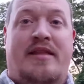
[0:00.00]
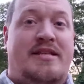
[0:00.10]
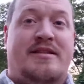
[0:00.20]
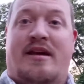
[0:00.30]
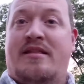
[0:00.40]

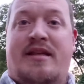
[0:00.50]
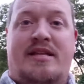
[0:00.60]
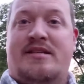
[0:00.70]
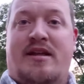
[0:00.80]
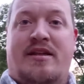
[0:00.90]
That's not
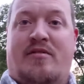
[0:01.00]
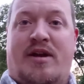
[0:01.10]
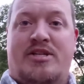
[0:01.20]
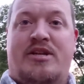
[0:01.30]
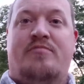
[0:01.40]
the
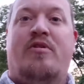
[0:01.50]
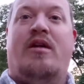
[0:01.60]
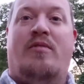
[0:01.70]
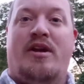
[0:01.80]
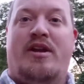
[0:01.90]
question. What
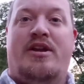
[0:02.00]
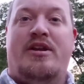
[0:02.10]
I want you to